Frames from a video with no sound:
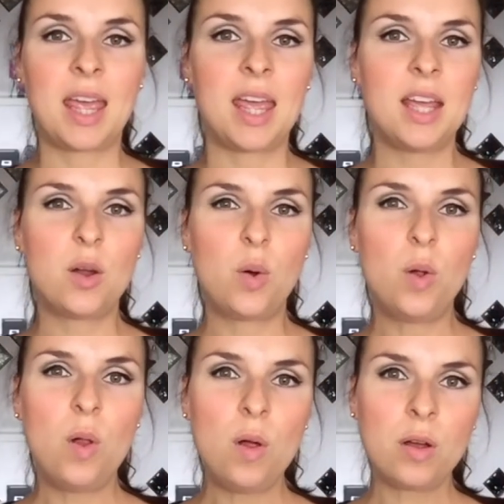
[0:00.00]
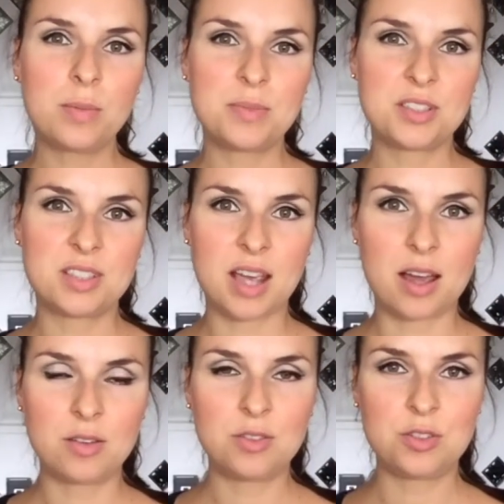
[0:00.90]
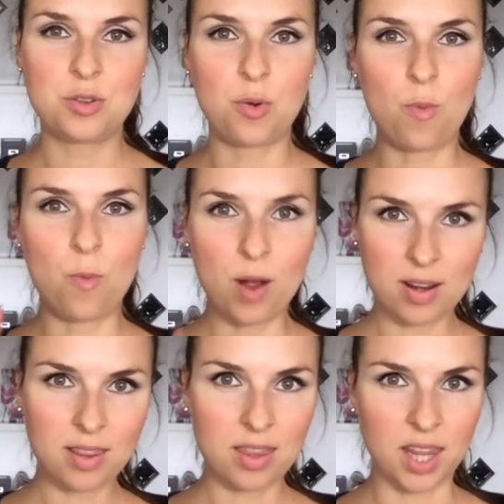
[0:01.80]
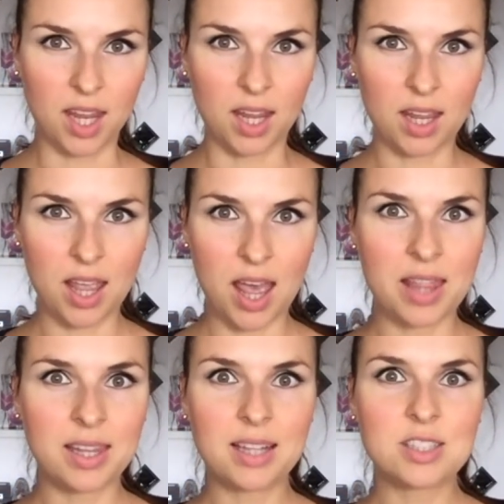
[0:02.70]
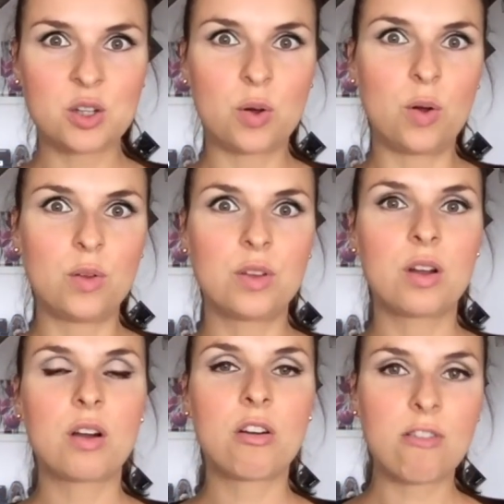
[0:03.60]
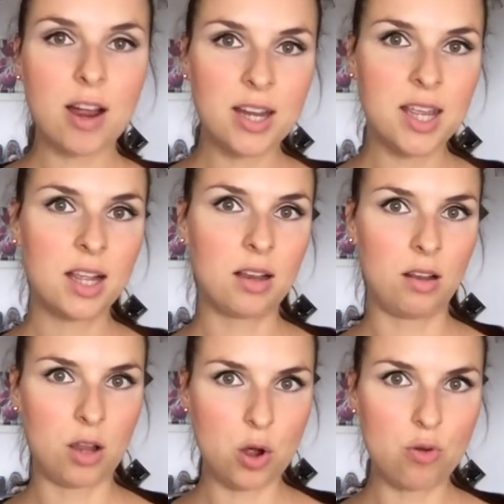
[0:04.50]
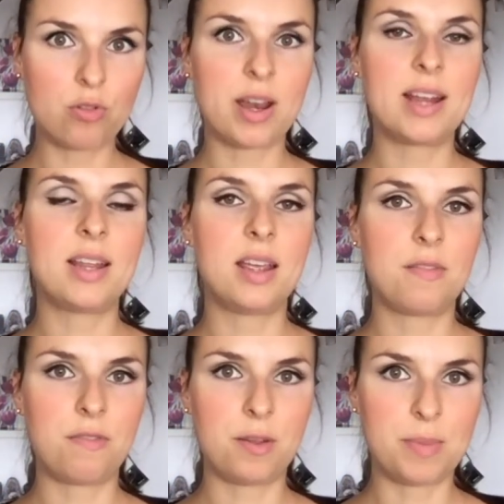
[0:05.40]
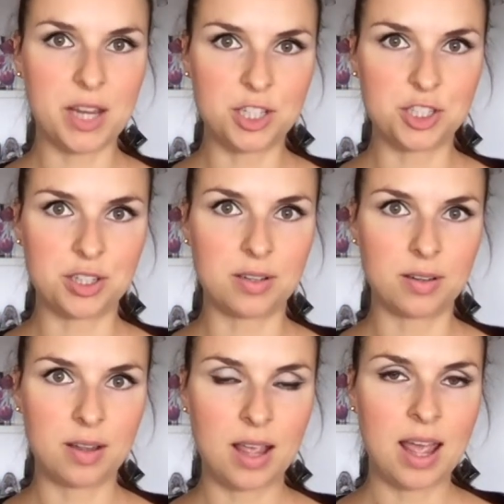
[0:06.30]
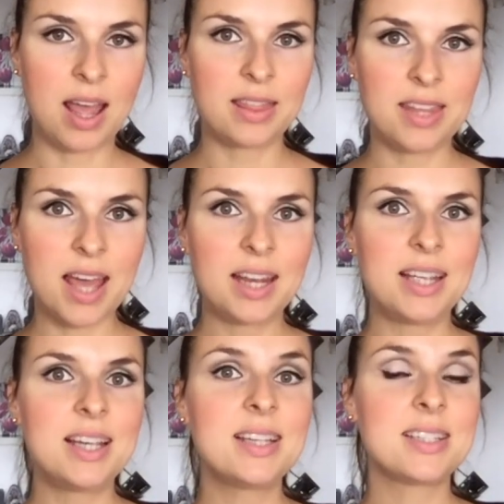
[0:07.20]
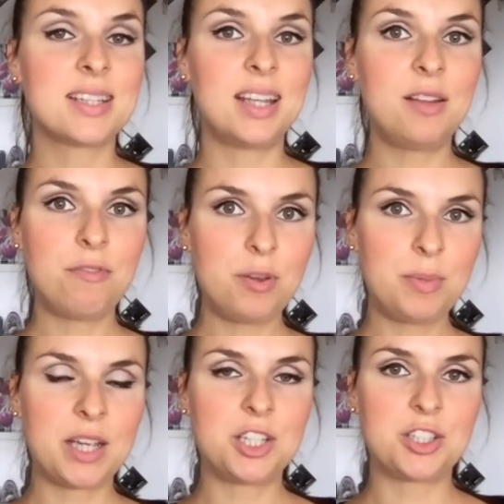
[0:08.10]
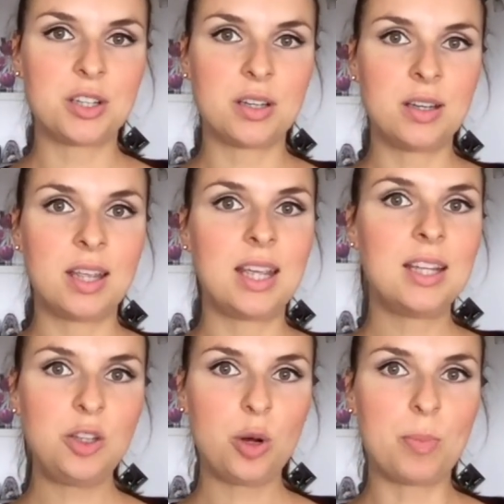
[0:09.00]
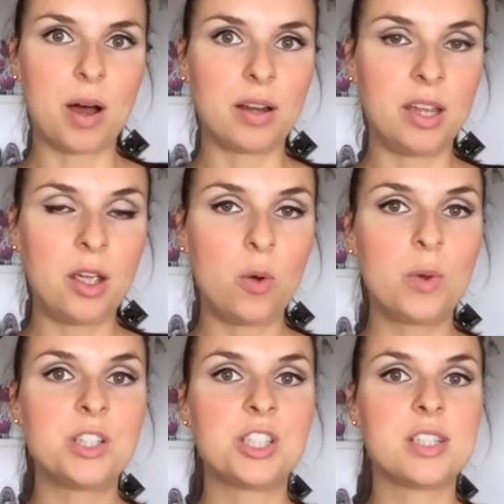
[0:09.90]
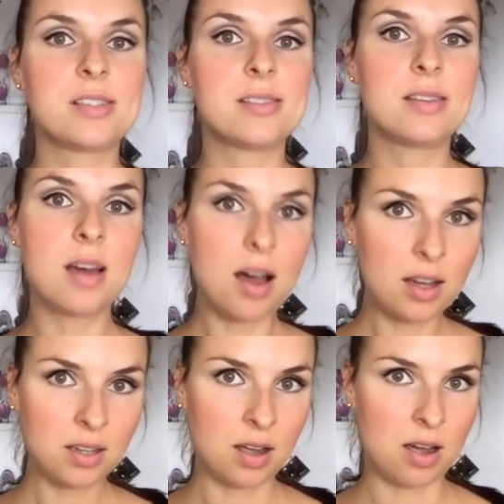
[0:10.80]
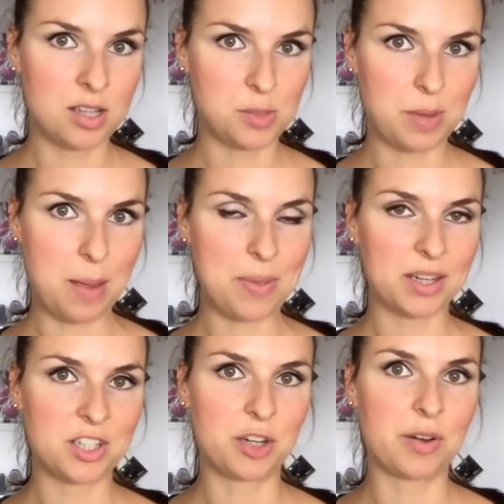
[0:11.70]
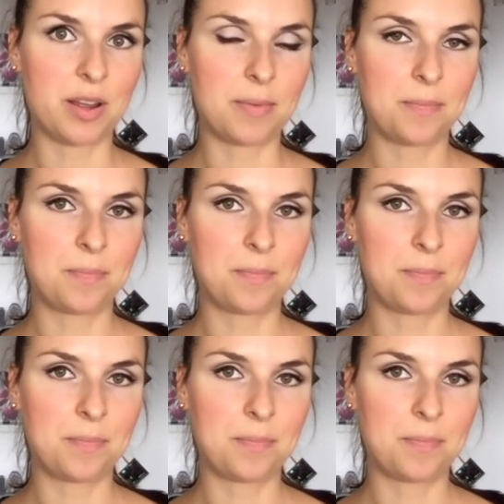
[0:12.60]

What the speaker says: It all comes down to one thing, and that's called chronic low-grade inflammation. That is an inflammation in your body which is not caused by bacteria.